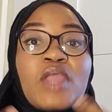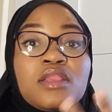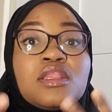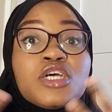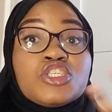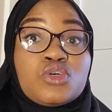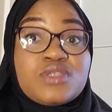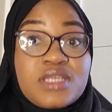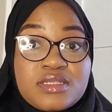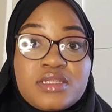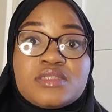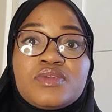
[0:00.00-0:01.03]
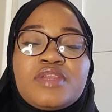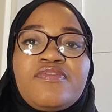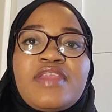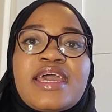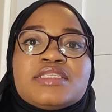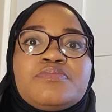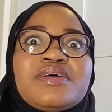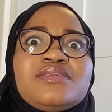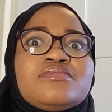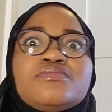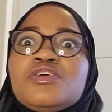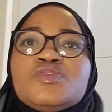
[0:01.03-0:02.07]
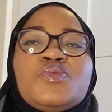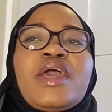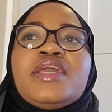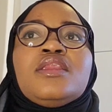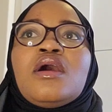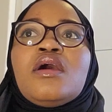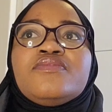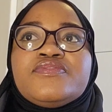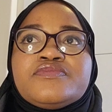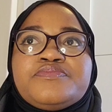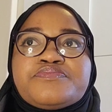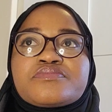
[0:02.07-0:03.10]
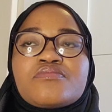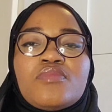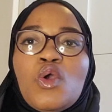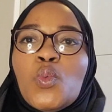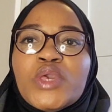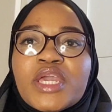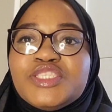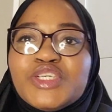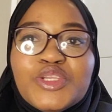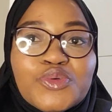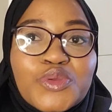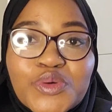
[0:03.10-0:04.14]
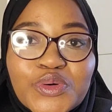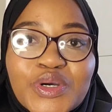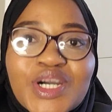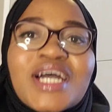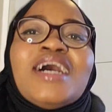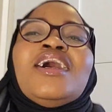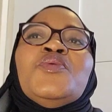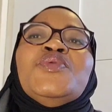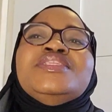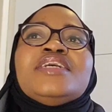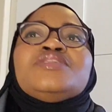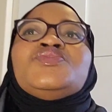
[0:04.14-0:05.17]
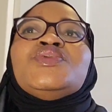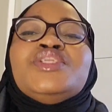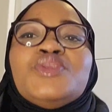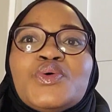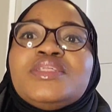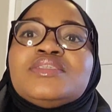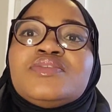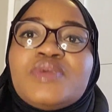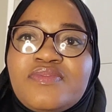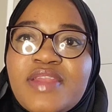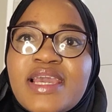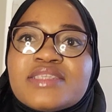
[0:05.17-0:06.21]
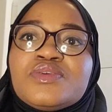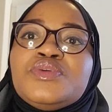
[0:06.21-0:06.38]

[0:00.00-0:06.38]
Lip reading: Allah shows us these red flags, but because we are in love, we are delulu, we tend to ignore these red flags.